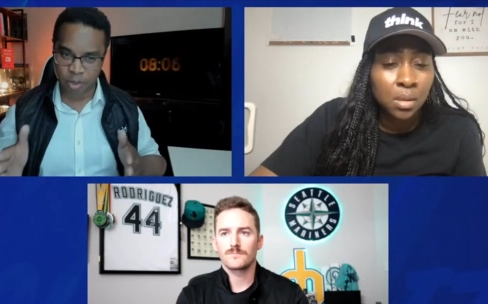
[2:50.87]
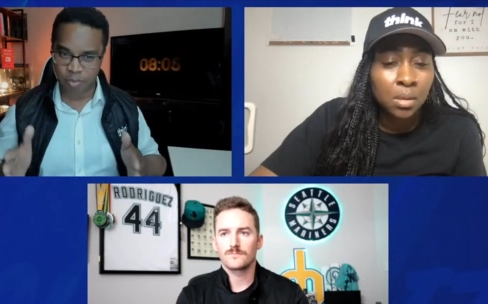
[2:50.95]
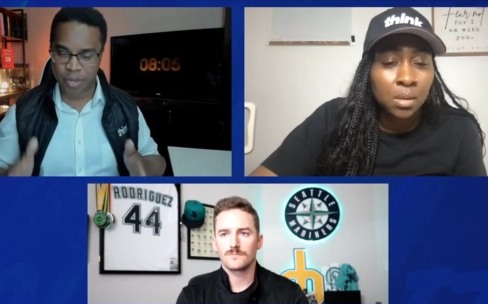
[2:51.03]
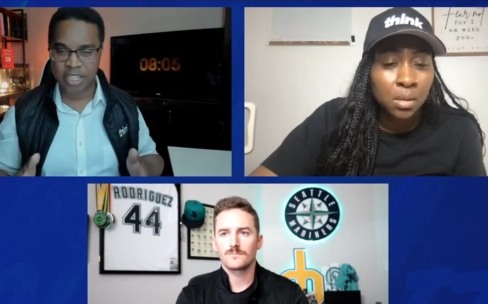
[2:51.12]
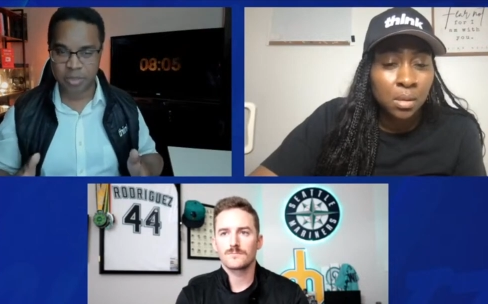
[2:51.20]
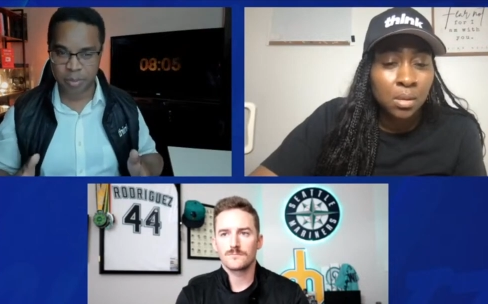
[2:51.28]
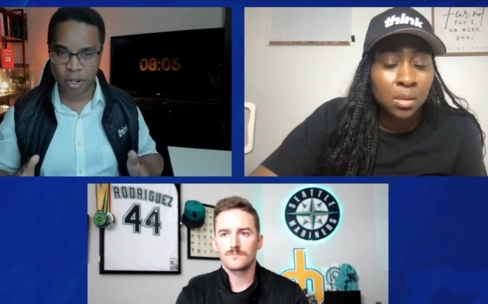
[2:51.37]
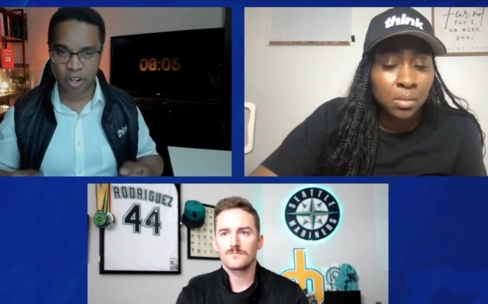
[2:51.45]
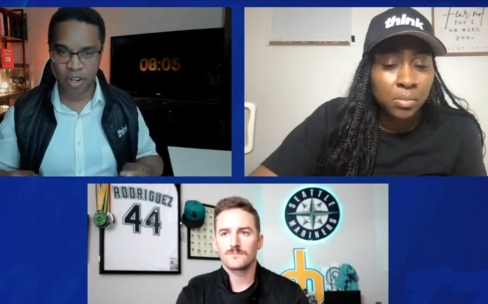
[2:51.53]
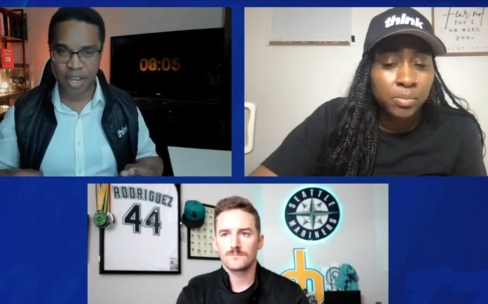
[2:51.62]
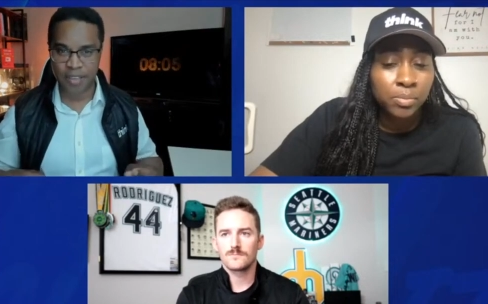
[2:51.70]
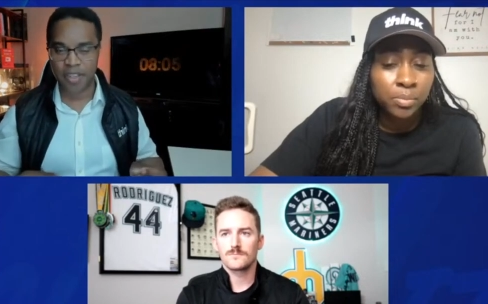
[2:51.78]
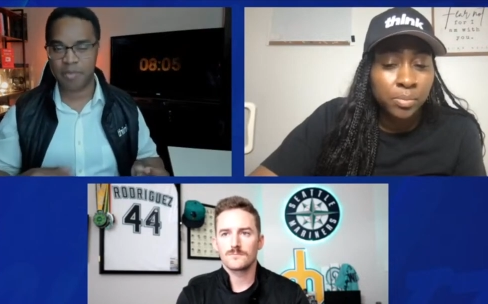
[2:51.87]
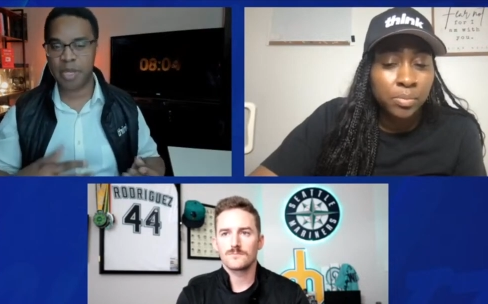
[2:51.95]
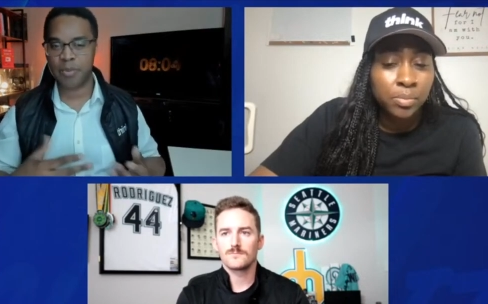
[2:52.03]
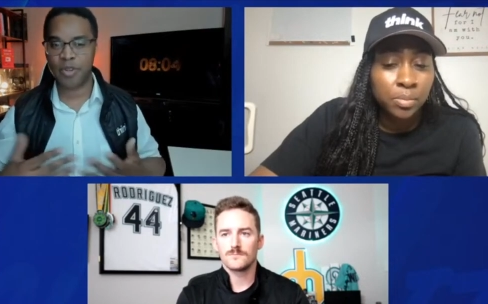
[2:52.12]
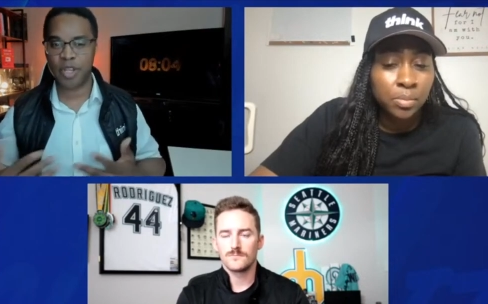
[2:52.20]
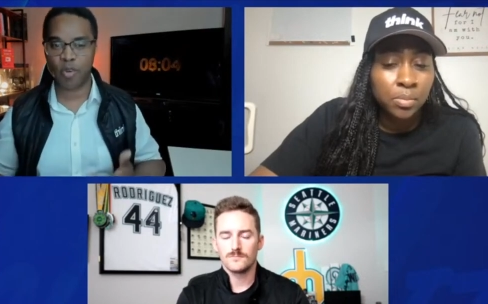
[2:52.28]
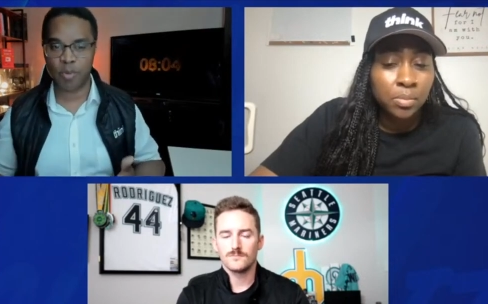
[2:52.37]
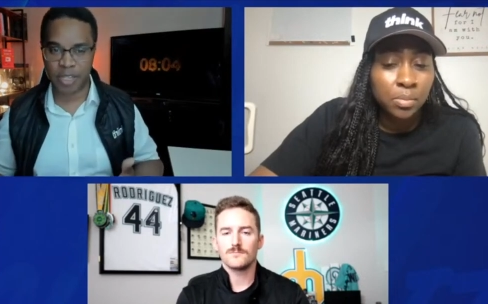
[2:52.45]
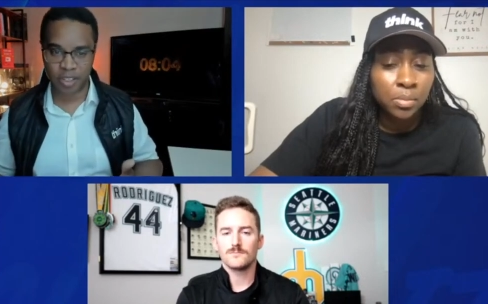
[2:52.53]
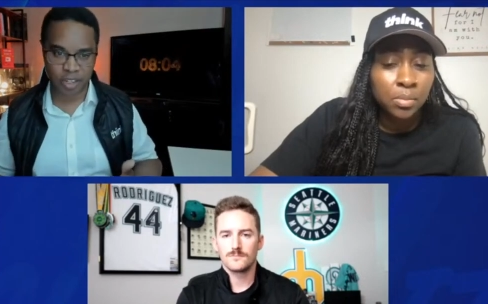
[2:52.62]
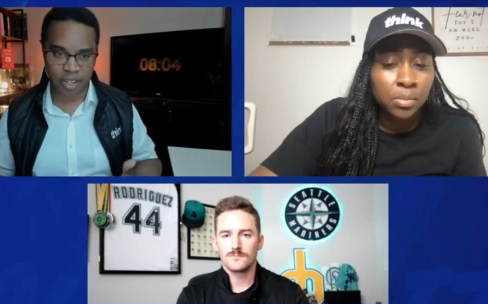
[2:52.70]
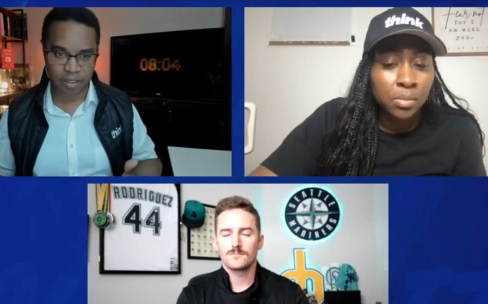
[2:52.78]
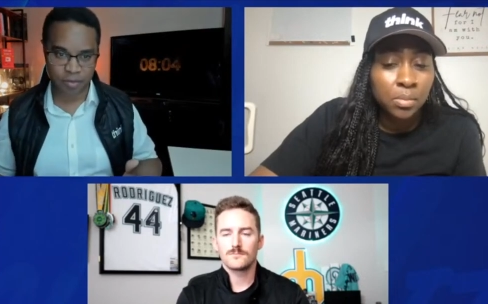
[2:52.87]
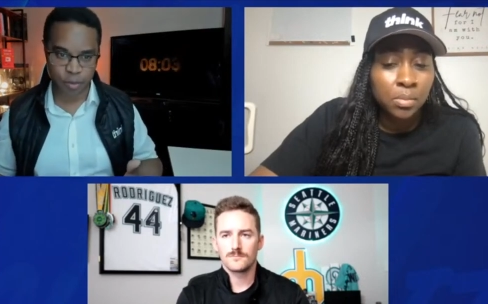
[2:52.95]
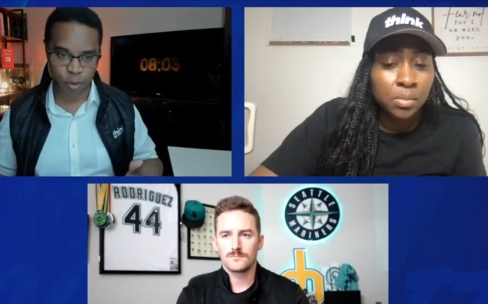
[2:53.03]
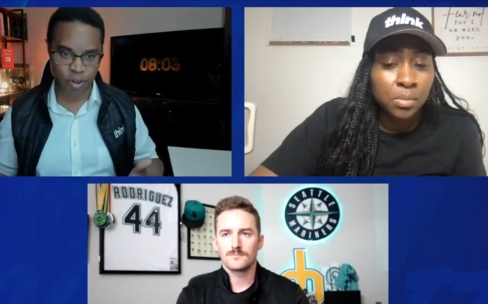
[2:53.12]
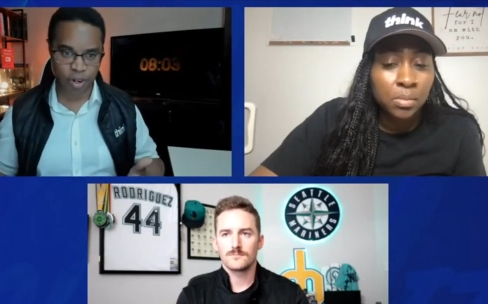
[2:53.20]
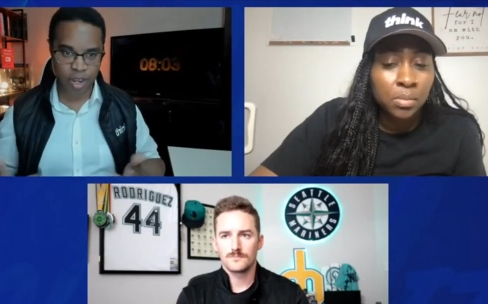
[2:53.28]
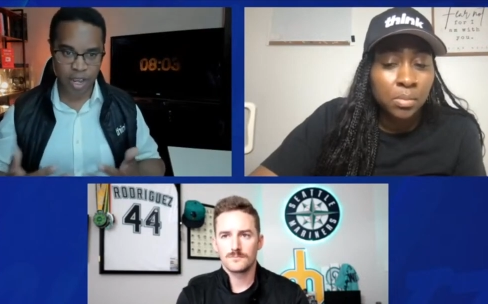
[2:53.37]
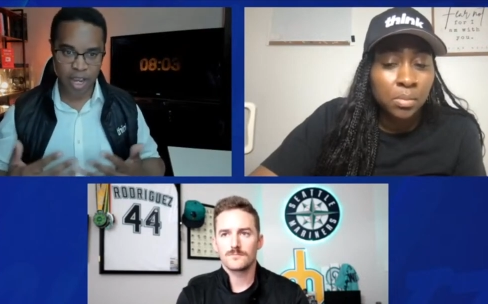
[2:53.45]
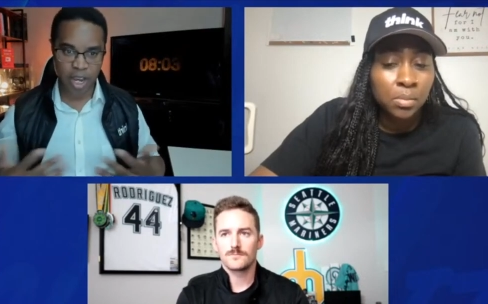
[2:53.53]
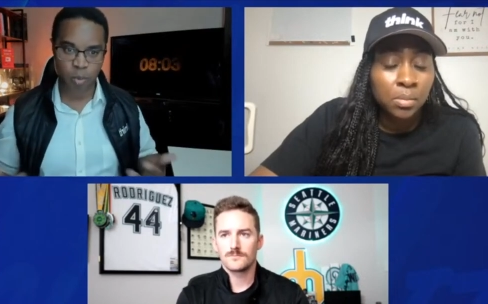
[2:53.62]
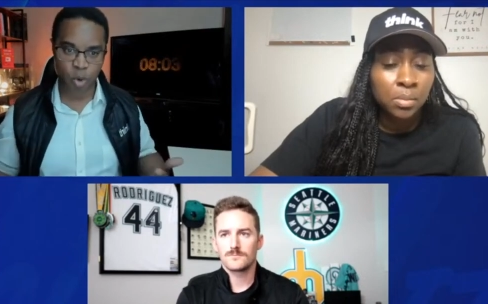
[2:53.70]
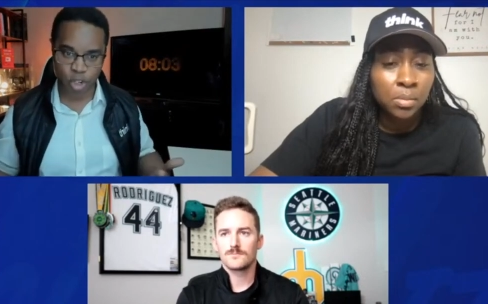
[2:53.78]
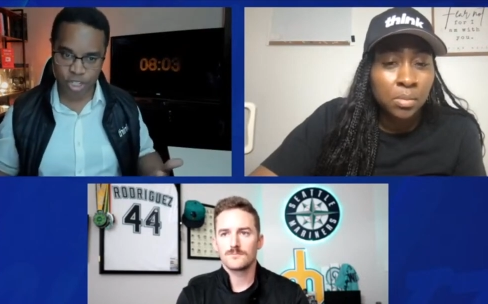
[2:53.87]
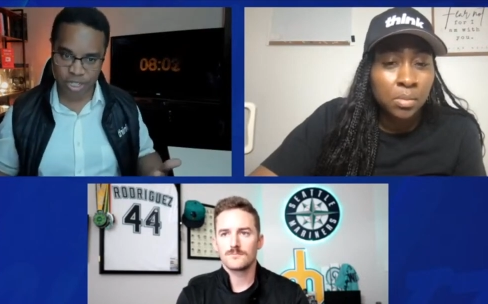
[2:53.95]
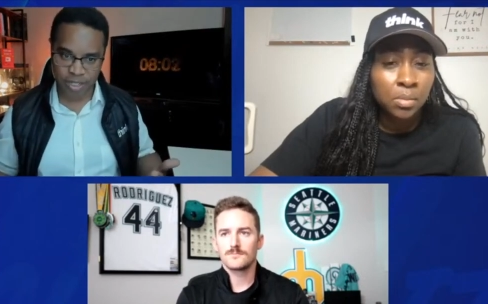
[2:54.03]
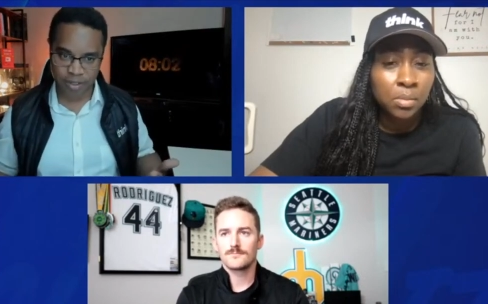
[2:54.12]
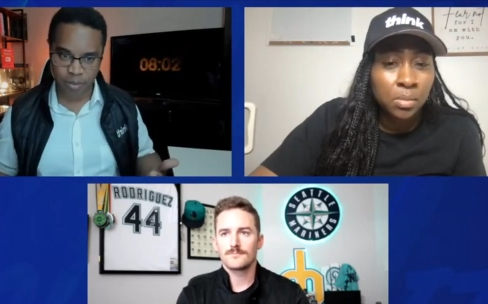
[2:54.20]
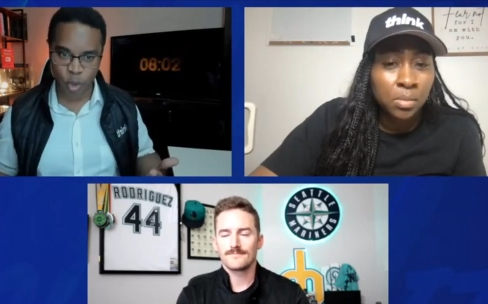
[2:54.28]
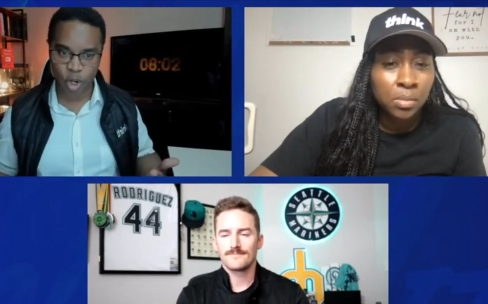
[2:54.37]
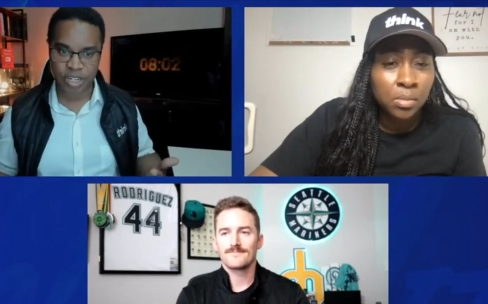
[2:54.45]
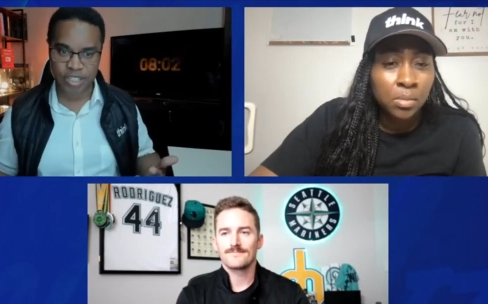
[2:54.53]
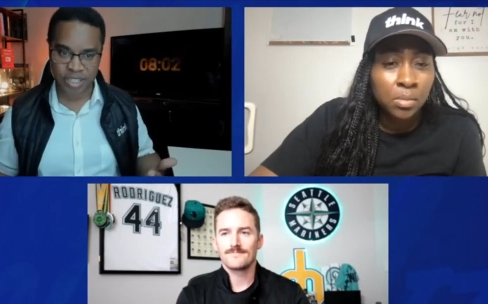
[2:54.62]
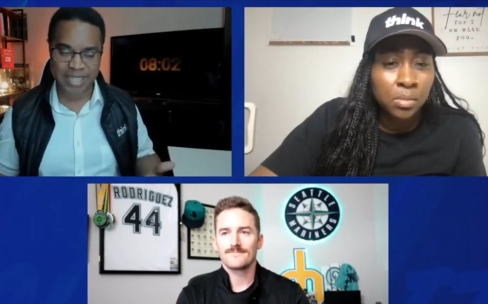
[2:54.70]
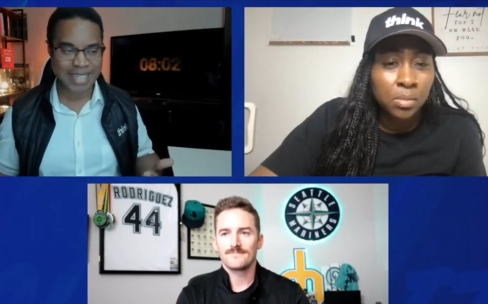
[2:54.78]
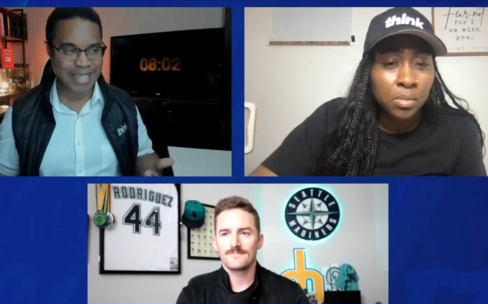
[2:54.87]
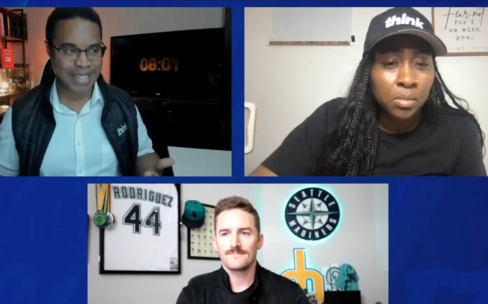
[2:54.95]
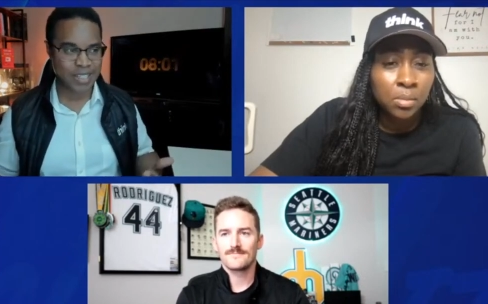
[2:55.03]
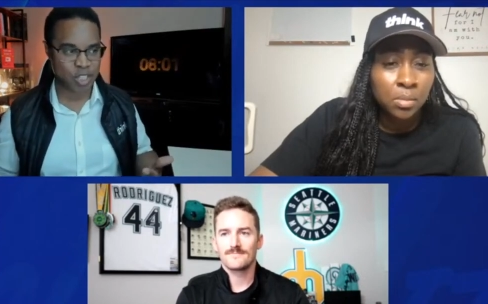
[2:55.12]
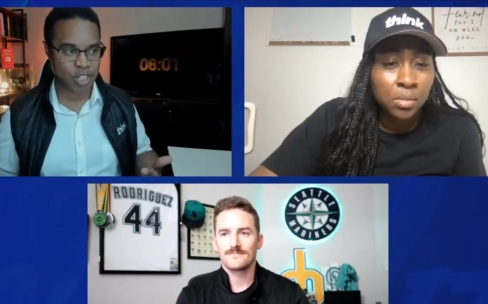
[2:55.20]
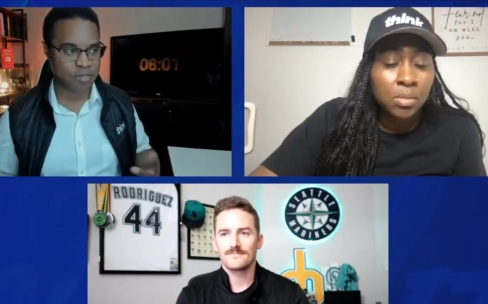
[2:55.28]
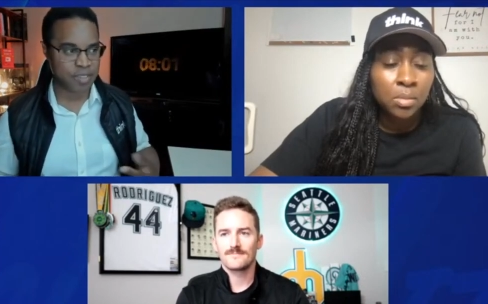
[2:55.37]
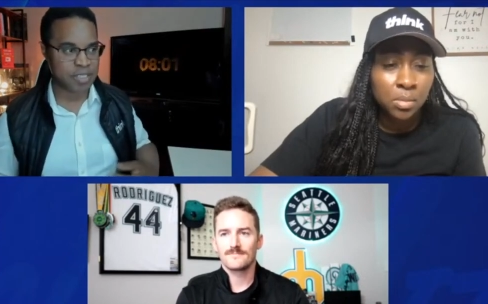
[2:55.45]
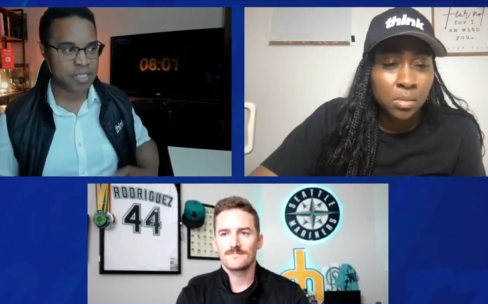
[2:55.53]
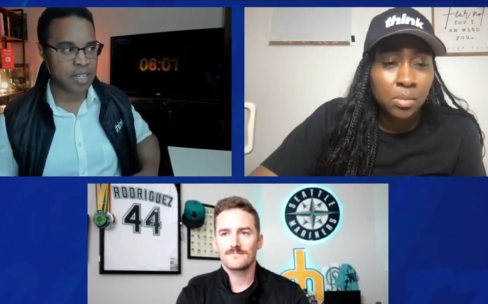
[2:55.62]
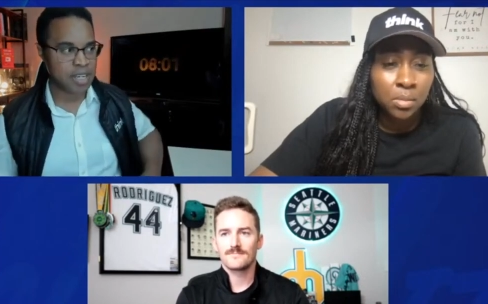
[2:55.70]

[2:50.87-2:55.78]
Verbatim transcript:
Speaker 1: the baseball and then people mm-hmm. that would be looking for a mortgage mortgage lending service.